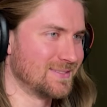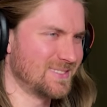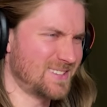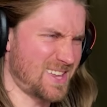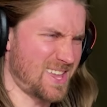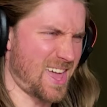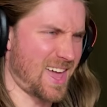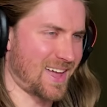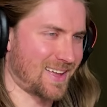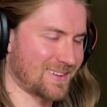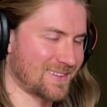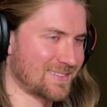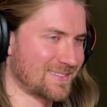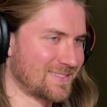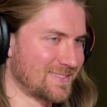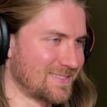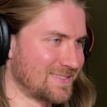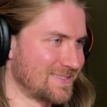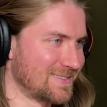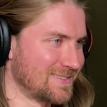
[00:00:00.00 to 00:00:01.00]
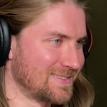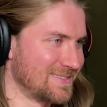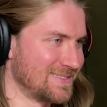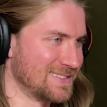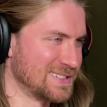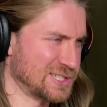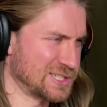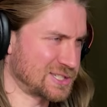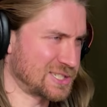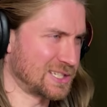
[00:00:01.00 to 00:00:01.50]
Yeah.
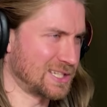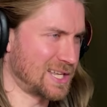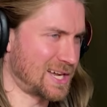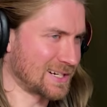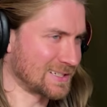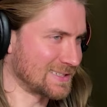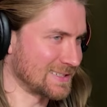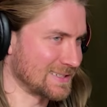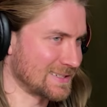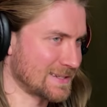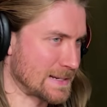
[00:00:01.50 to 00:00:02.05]
Just unlocked it.